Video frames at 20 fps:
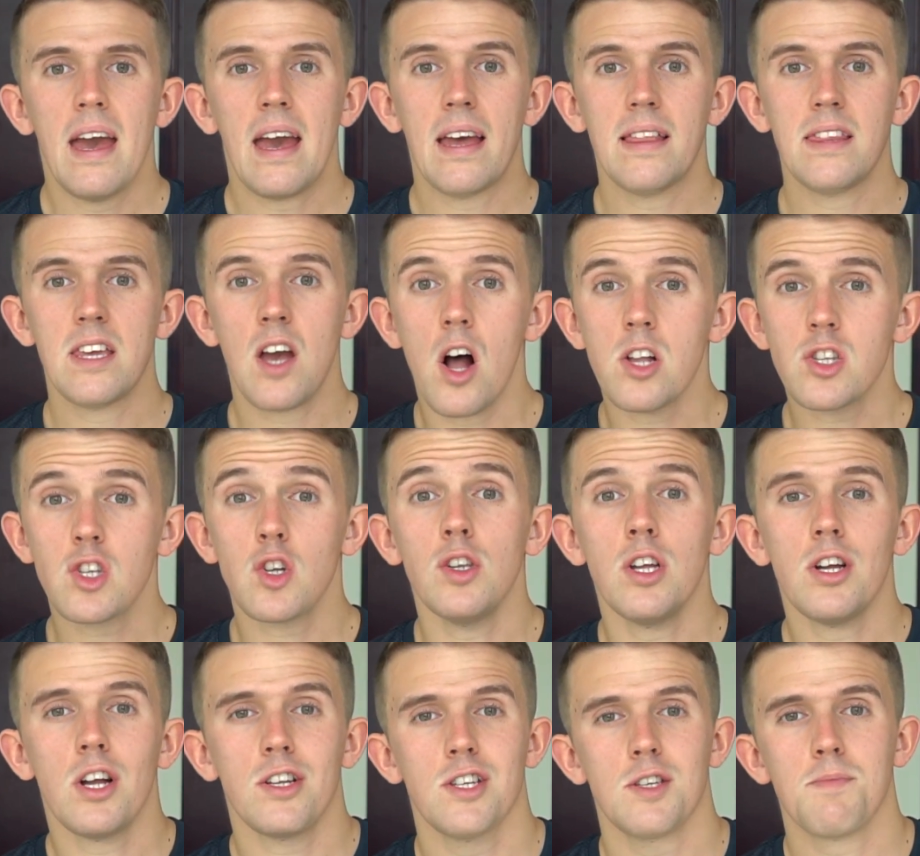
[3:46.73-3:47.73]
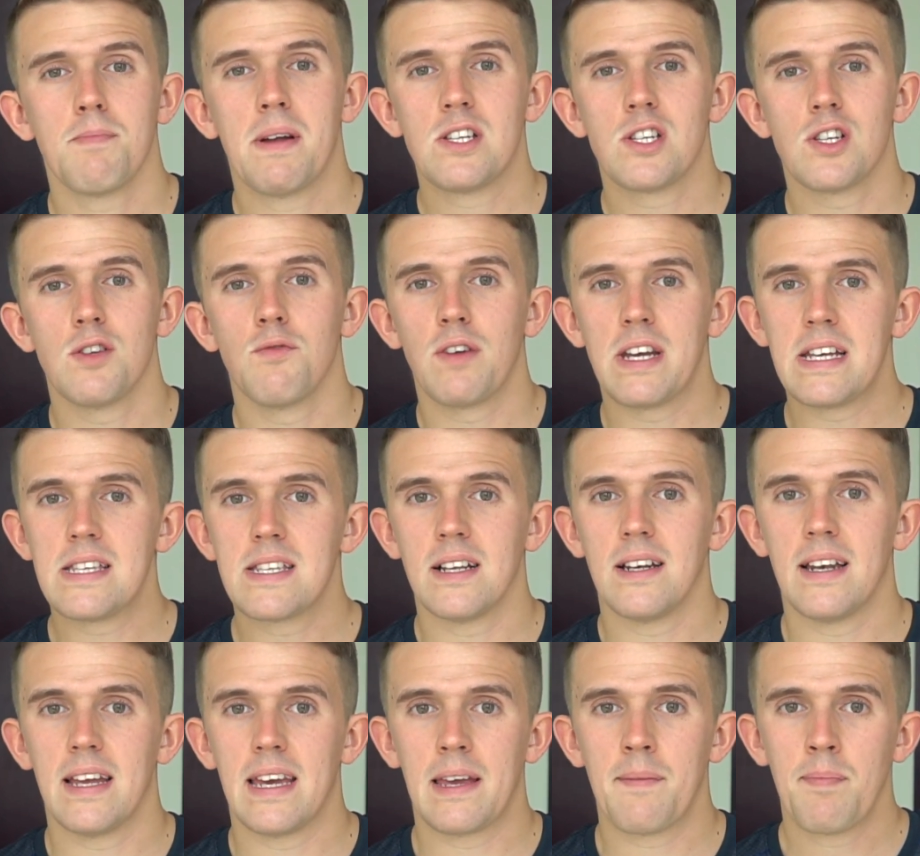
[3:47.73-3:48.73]
In the article that I just mentioned
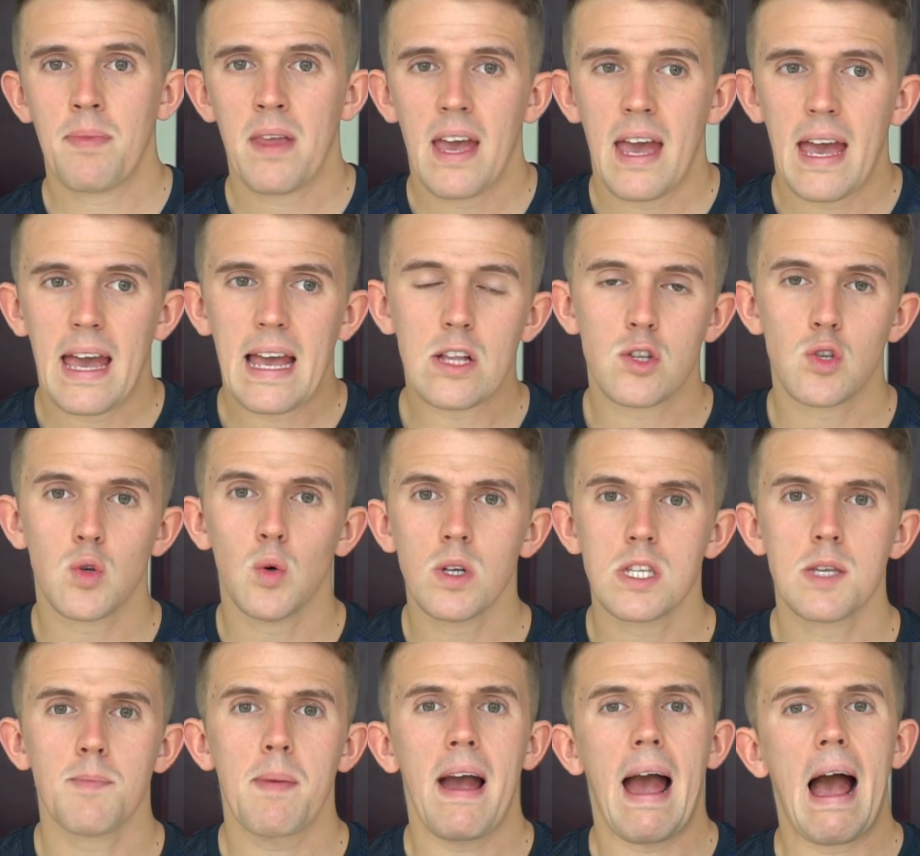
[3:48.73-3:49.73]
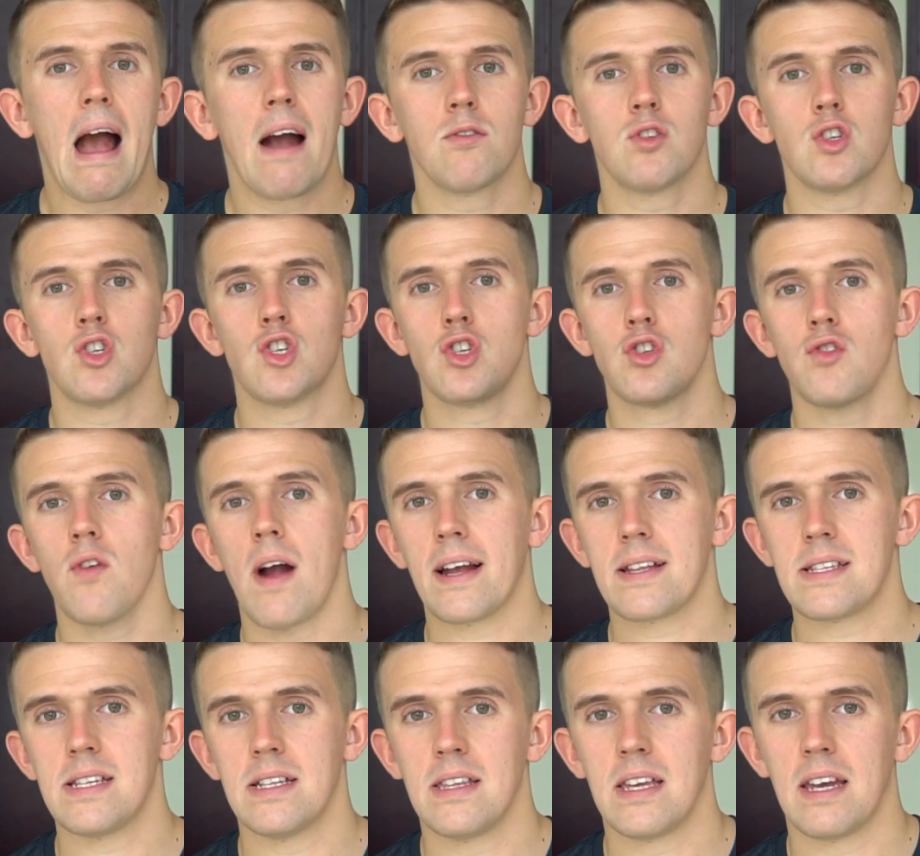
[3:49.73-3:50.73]
recently, it talks about how
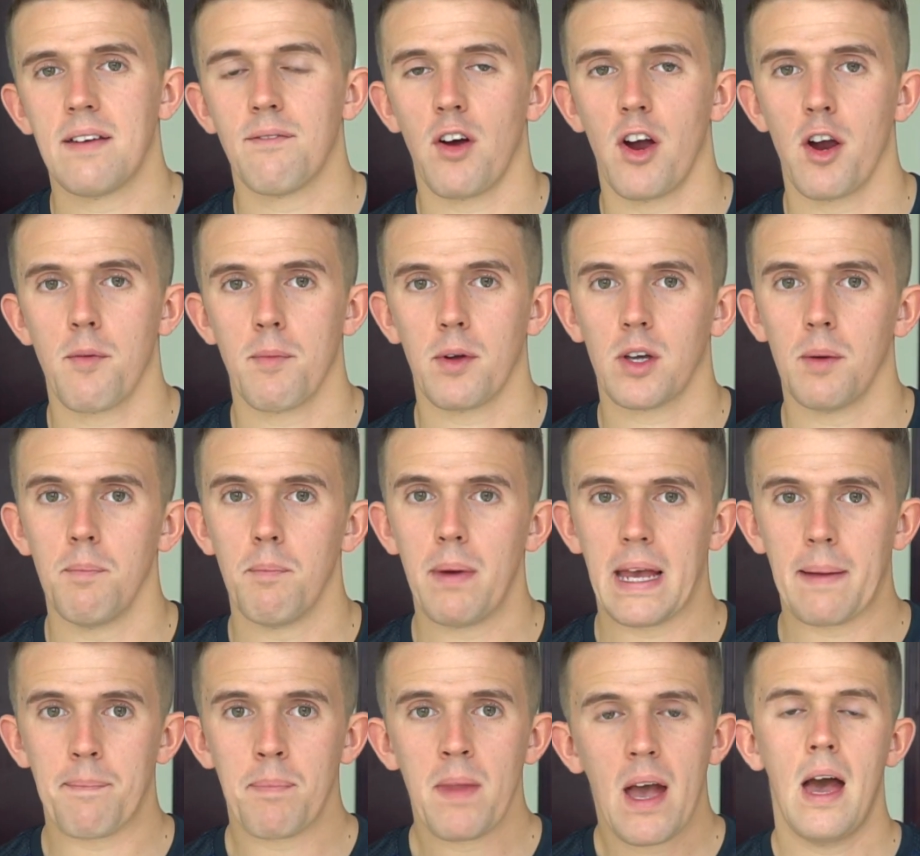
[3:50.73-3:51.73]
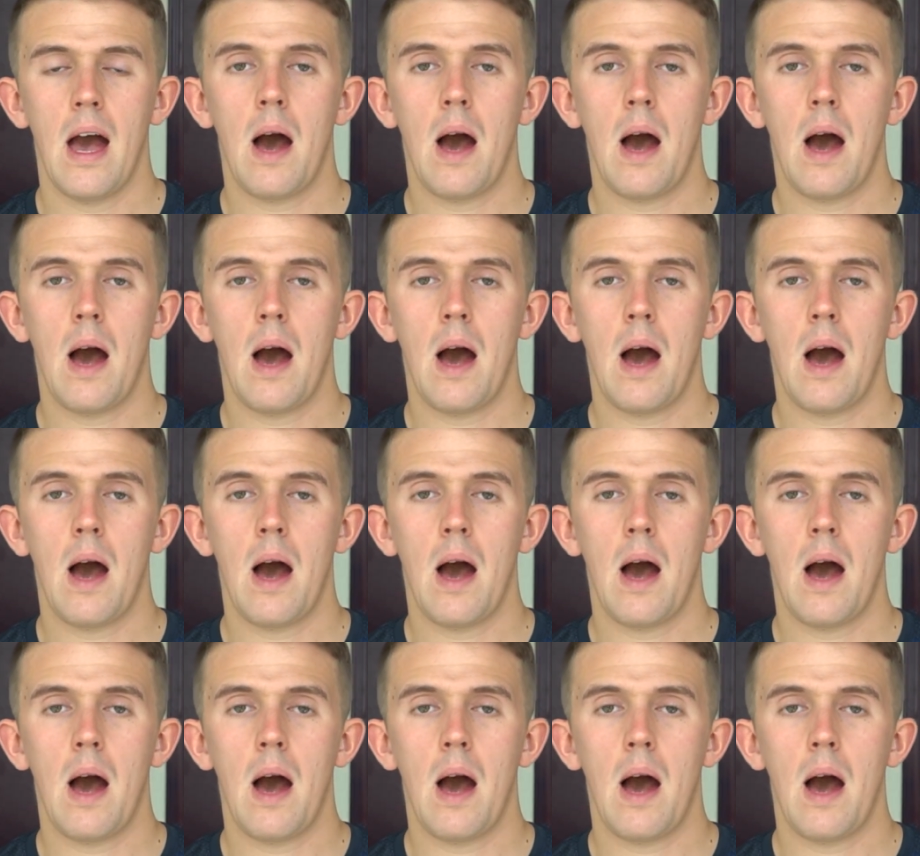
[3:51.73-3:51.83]
distracting the environment can be.